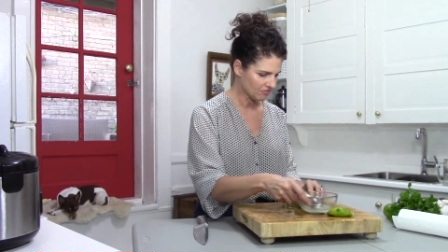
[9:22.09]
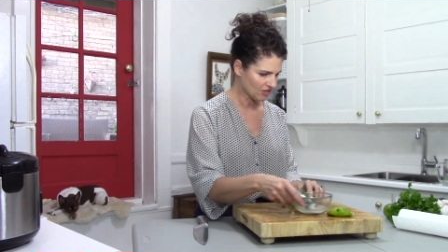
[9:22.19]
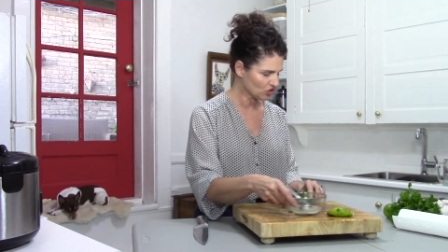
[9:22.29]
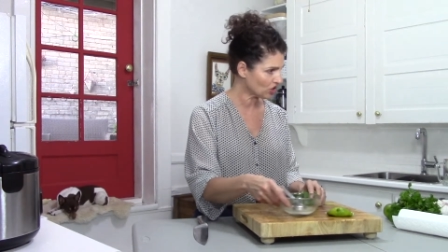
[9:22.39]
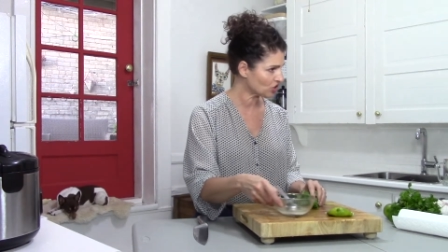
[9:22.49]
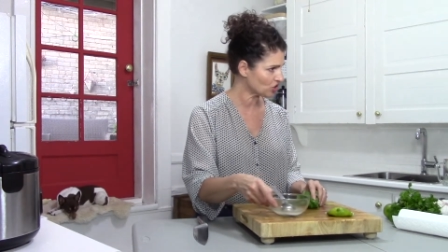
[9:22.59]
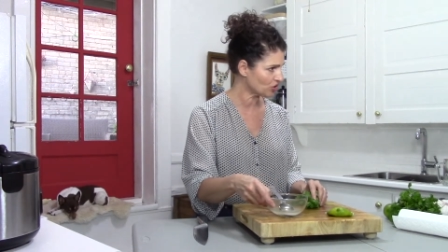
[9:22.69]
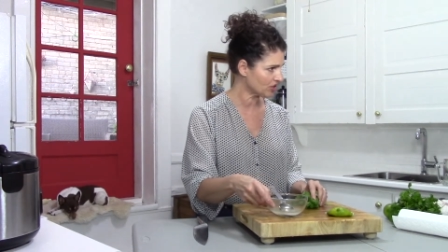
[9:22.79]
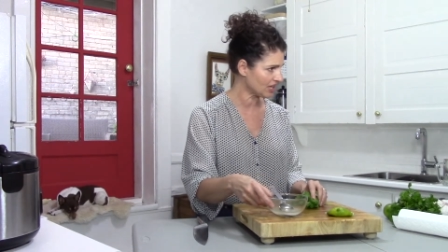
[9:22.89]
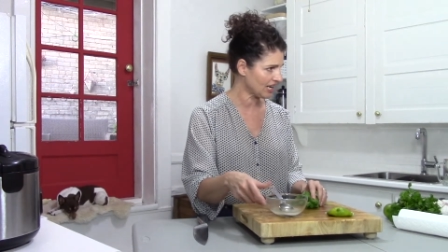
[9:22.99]
I'll try to show you
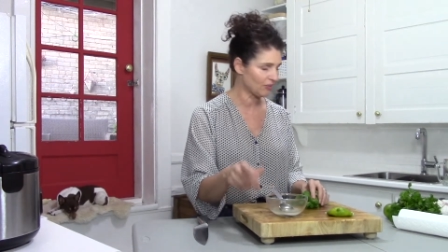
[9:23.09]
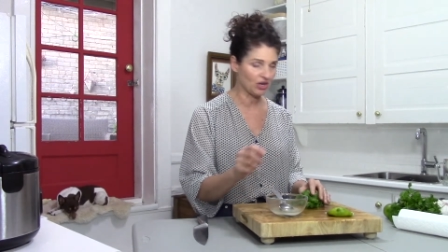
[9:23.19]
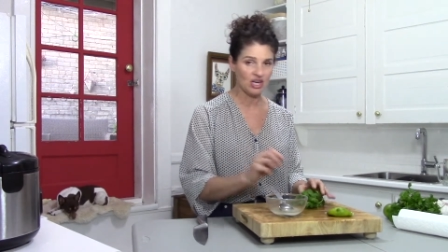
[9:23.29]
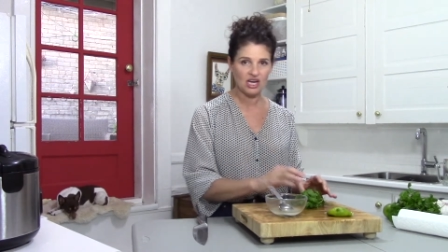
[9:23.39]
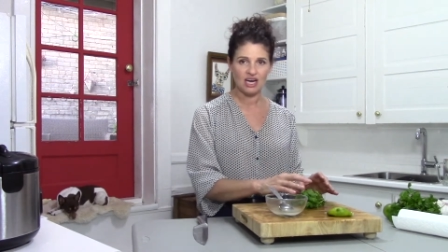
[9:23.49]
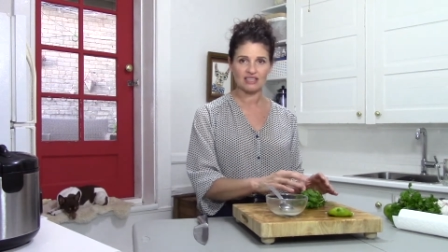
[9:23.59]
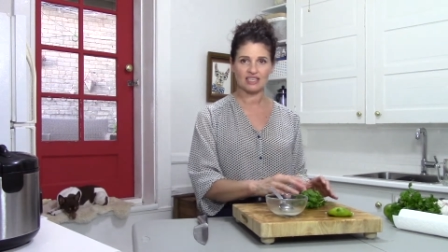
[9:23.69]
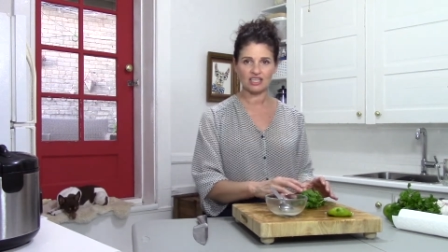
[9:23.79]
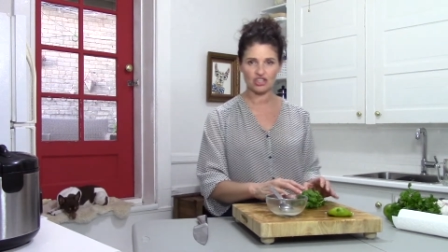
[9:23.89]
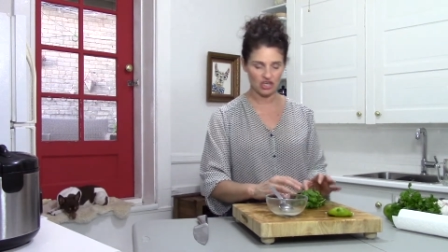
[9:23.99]
on the camera. I'll take
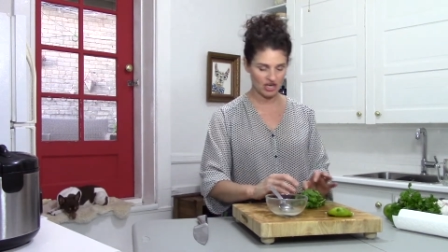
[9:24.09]
a chunk